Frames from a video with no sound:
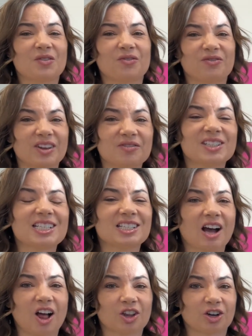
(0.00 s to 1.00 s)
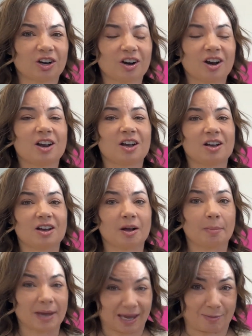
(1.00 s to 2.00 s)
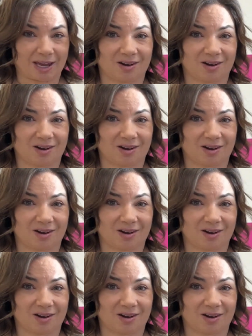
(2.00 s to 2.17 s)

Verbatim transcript: fifty dollar payment.